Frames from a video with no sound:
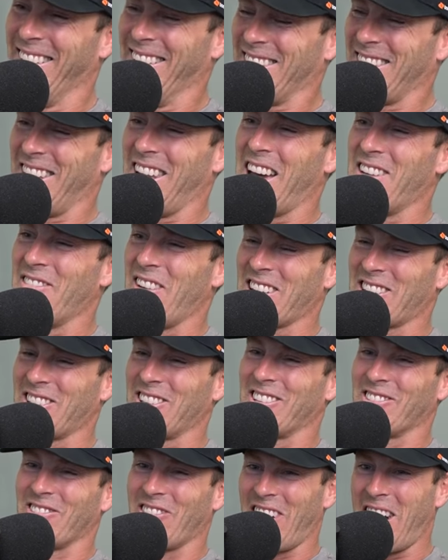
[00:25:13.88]
So now I make sure
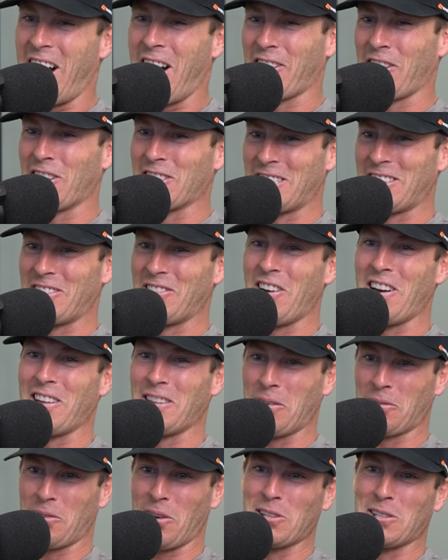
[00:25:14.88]
the R goes on the right and
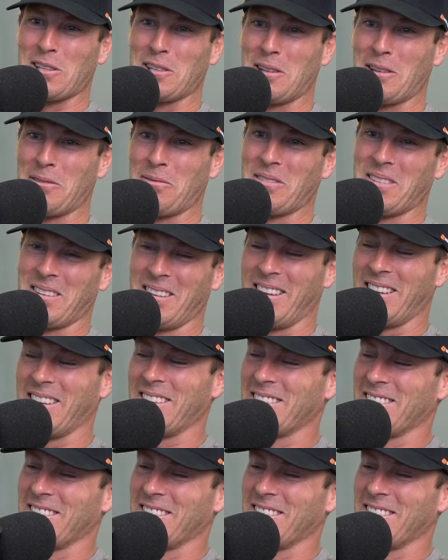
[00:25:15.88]
left goes on. Yeah.